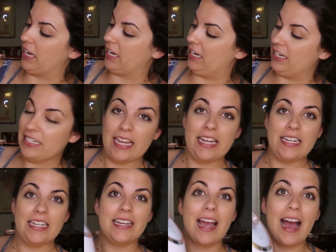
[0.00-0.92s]
handy
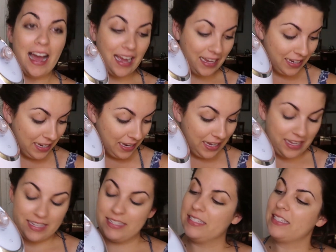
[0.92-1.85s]
dandy guy
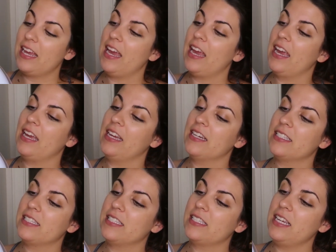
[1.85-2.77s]
is a
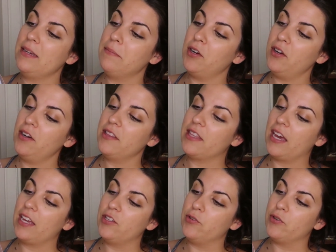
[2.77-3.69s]
steamer
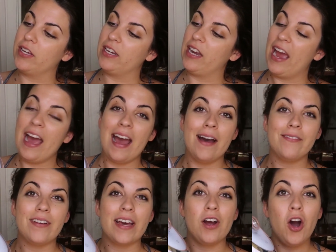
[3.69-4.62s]
that you can
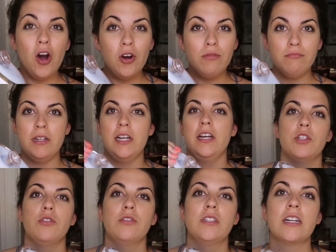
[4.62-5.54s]
have at home.
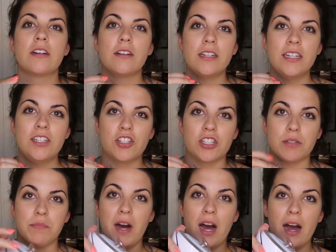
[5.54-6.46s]
You literally just
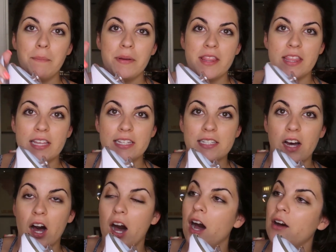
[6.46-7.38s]
pop this
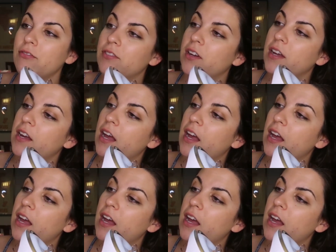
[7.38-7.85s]
off